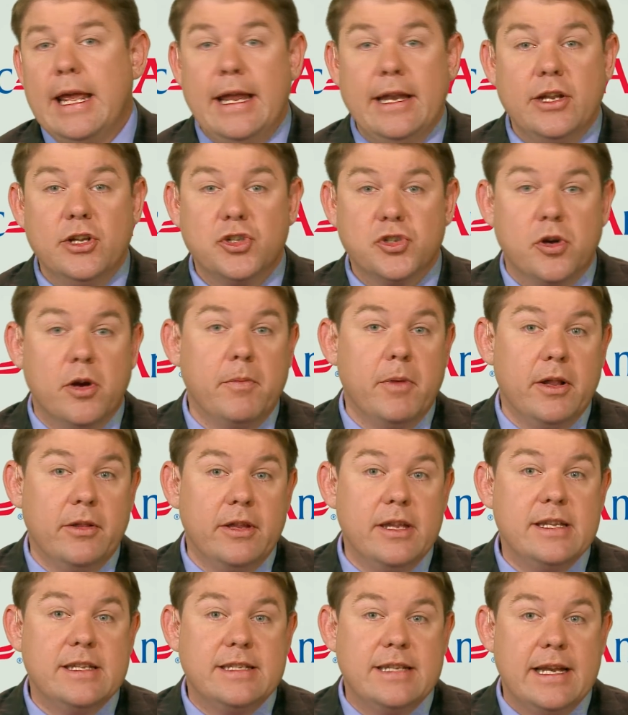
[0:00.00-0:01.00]

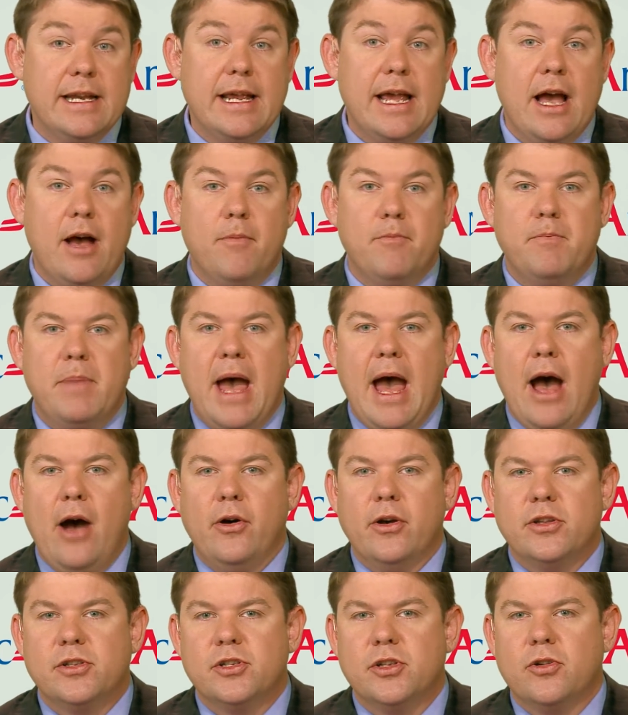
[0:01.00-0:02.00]
indiscriminately sending out
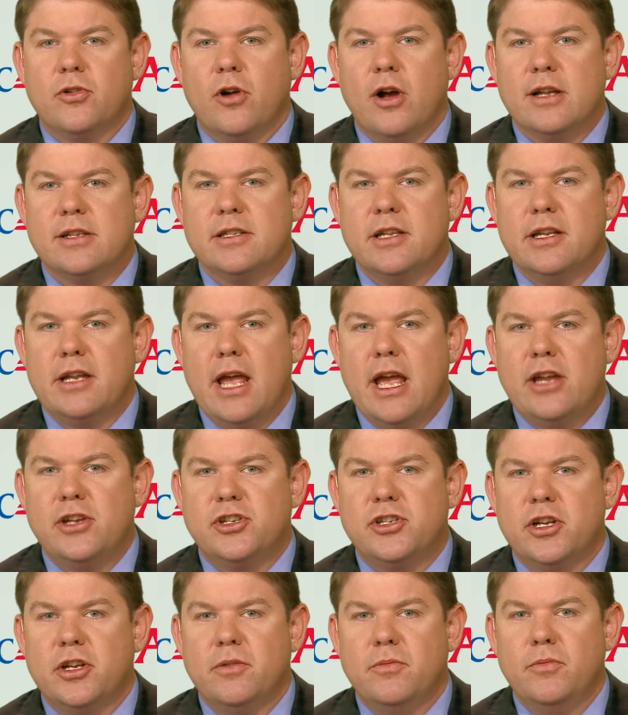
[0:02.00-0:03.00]
ballots across the
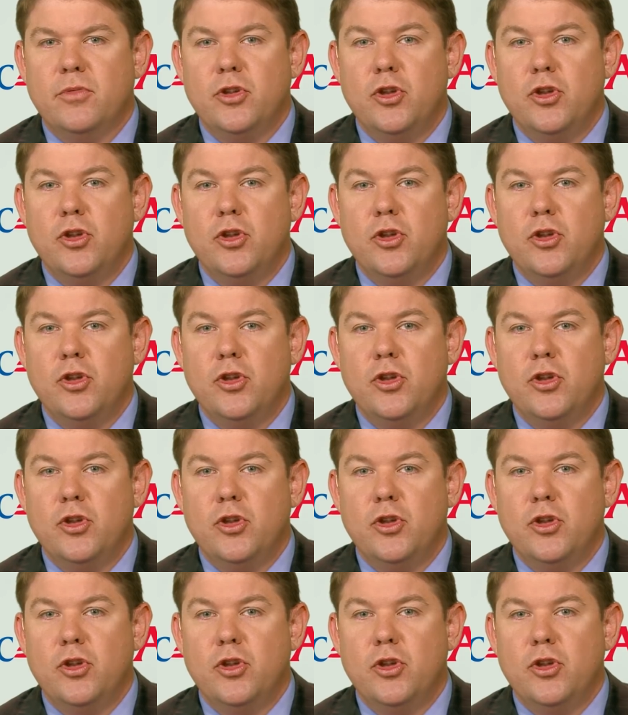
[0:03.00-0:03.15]
nation,